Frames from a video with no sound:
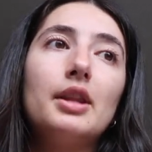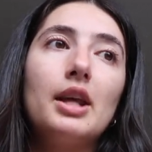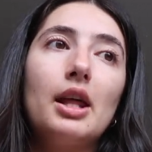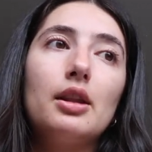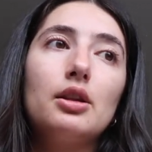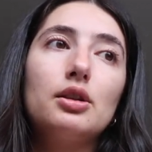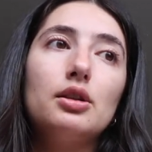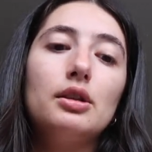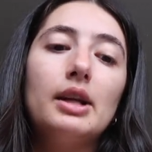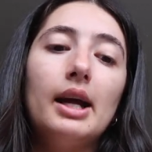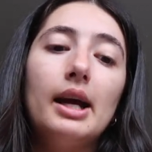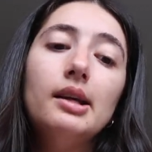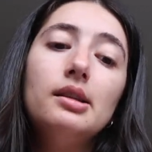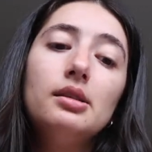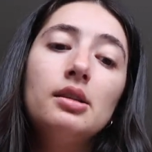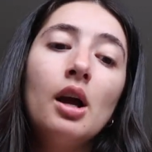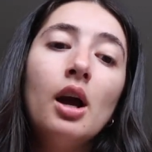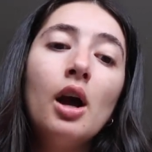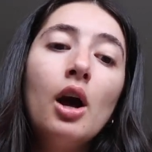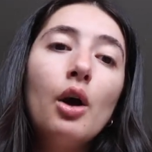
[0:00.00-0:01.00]
the other two
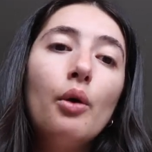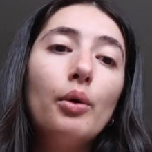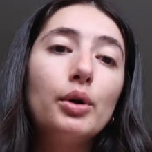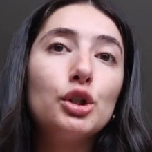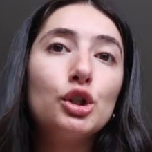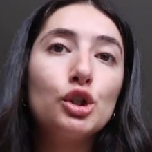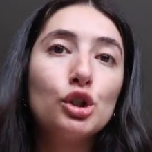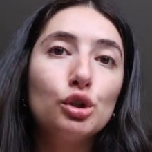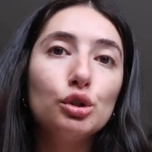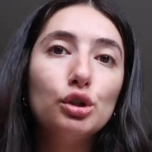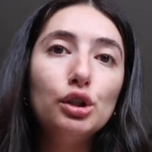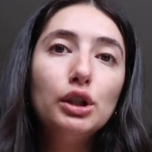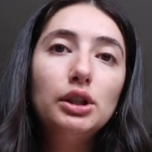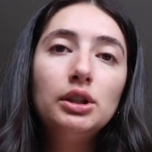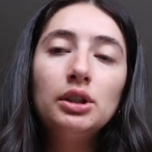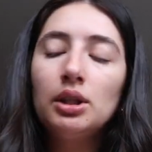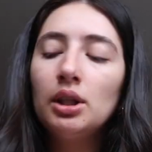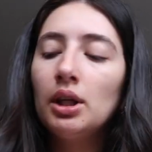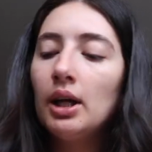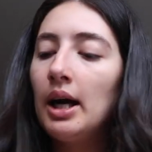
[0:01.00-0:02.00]
days, which is good.